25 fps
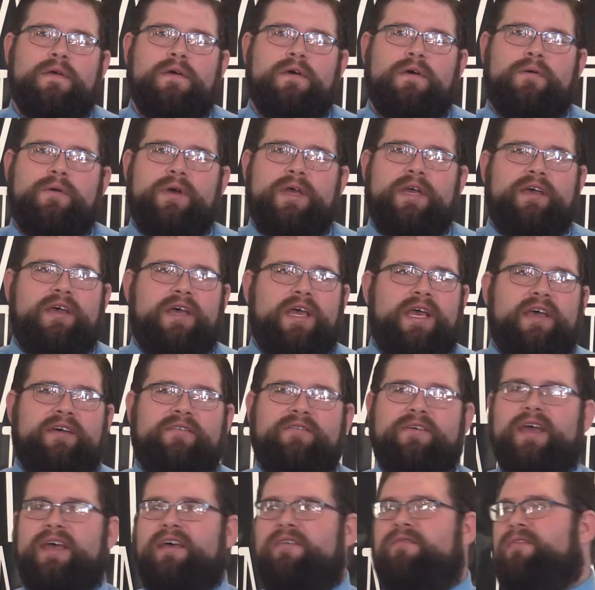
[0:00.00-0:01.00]
we have,
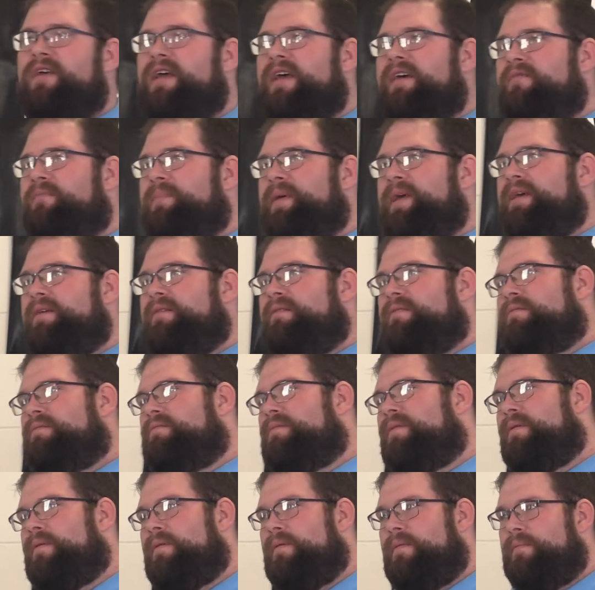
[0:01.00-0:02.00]
have, have
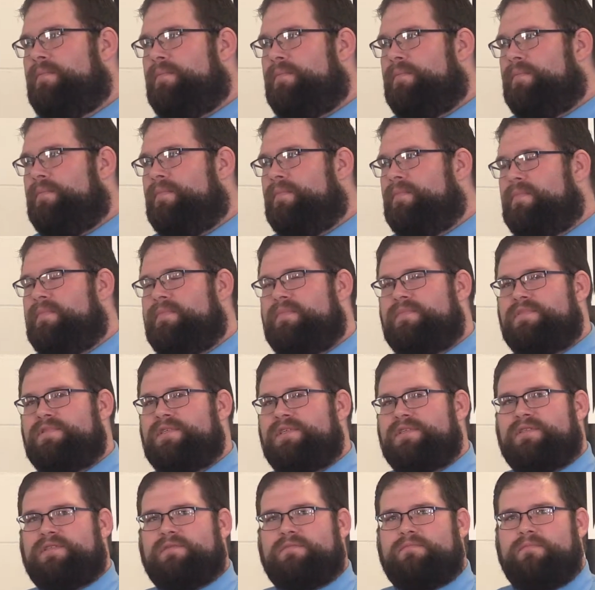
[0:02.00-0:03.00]
been
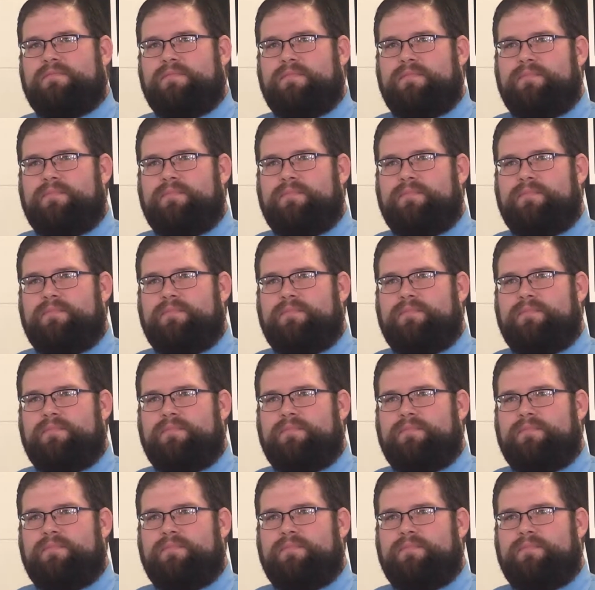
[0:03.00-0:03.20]
just